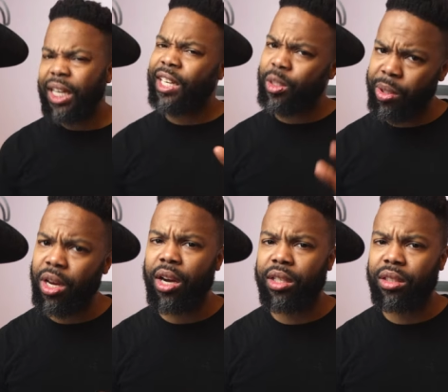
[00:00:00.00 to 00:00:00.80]
And let's be
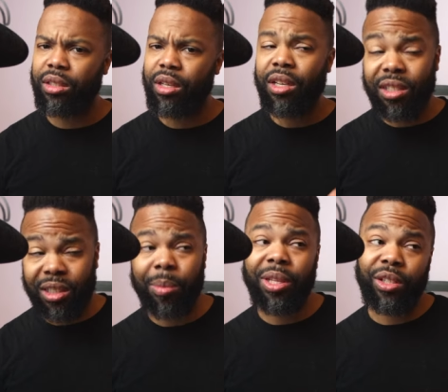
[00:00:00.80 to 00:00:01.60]
honest,
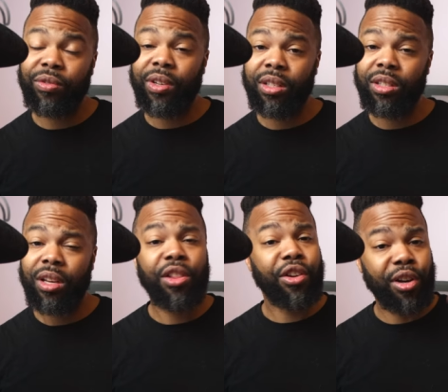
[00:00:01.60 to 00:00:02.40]
some of these friends,
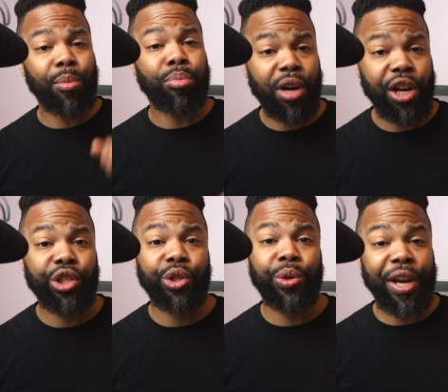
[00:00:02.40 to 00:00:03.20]
they're gonna
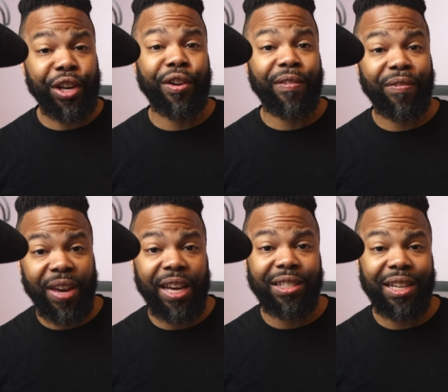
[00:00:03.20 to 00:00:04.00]
praise you in your
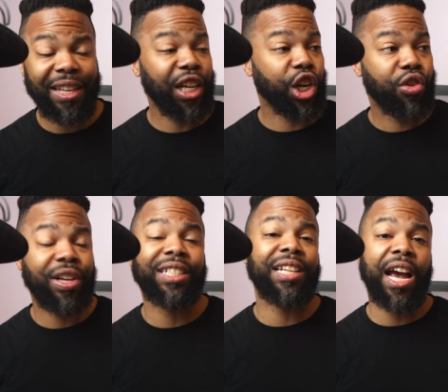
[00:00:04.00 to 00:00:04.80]
face and then
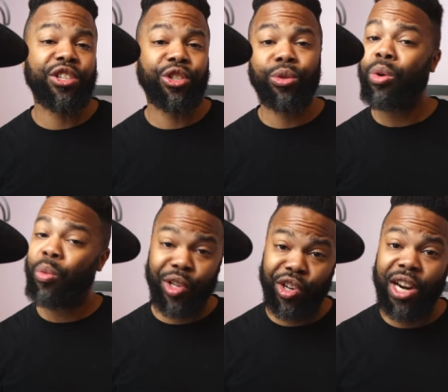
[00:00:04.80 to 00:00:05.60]
criticize you when you're